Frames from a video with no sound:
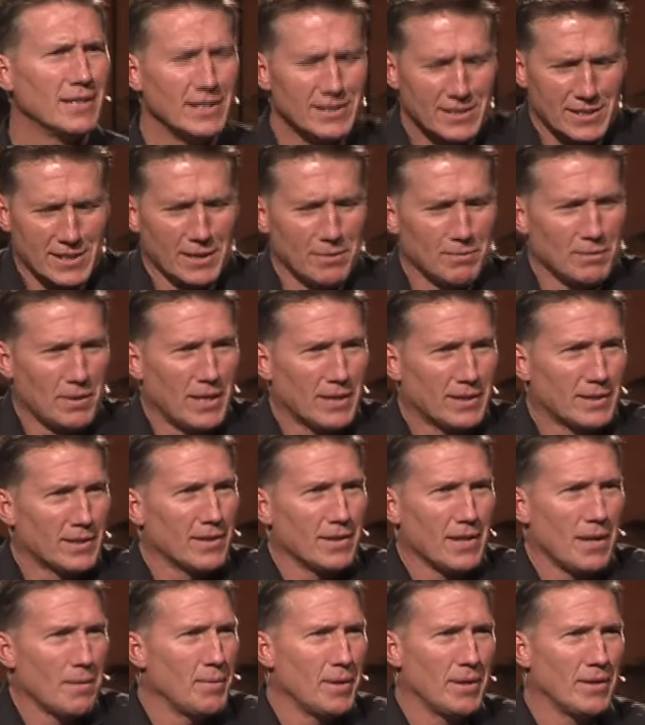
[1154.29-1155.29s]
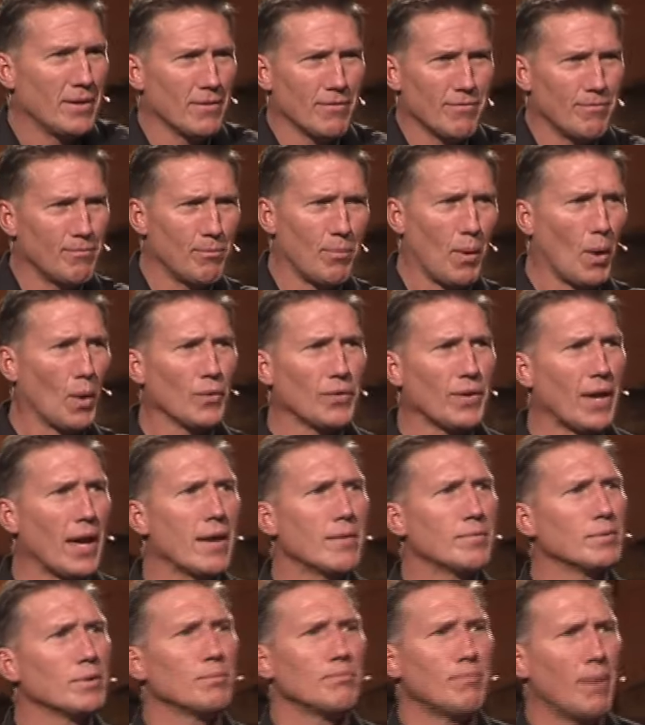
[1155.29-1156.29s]
They seem like they're, I mean, they're both
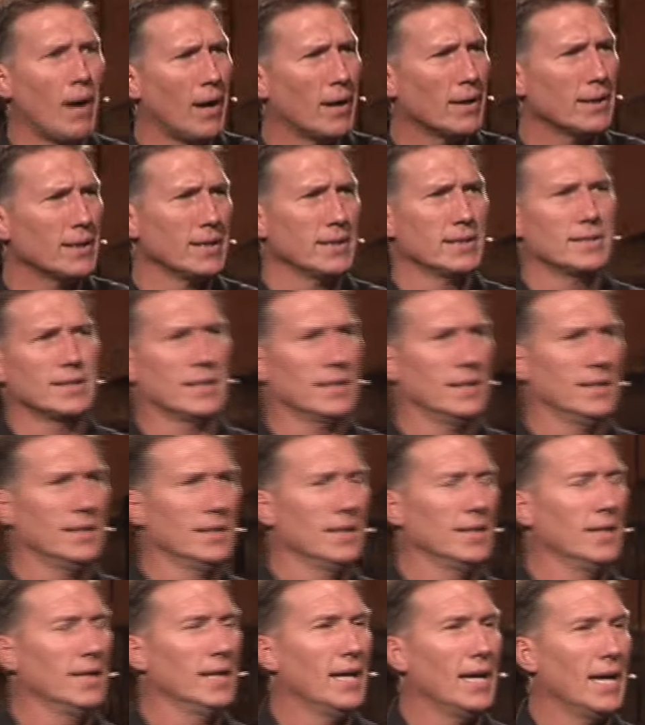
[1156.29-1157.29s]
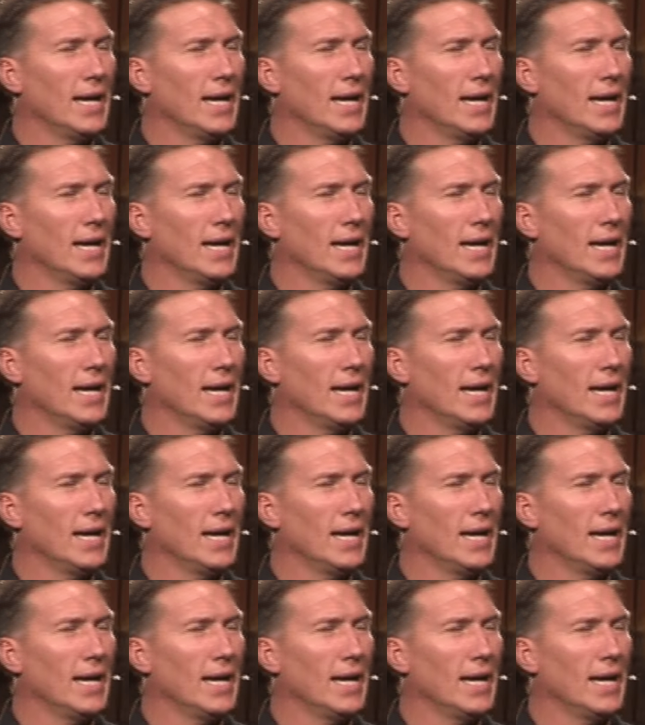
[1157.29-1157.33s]
able bodied and,